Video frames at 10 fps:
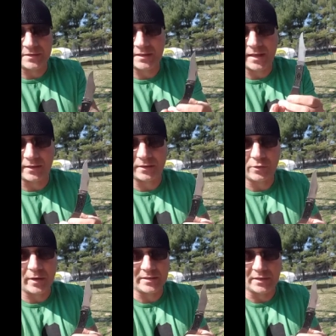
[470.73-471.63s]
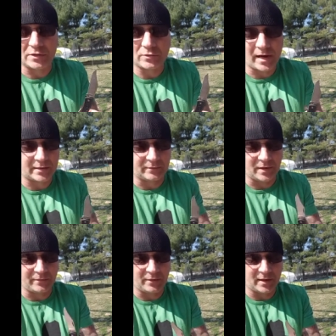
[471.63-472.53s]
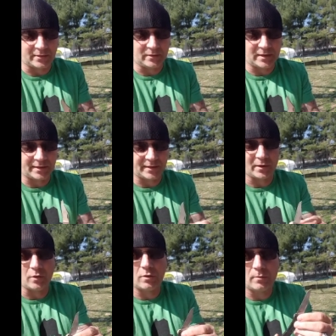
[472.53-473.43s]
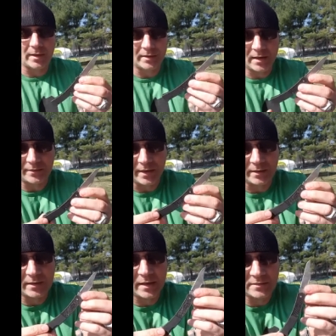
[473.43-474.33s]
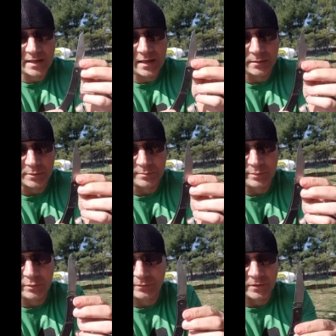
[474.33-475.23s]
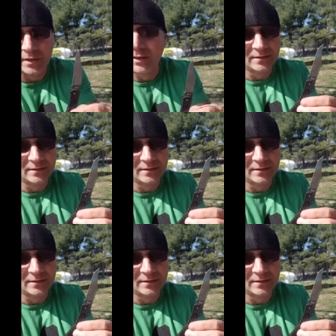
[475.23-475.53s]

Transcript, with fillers: It's not a crazy attractive knife. You're not going to look at that and go, "Oh my God, that case caliber is beautiful."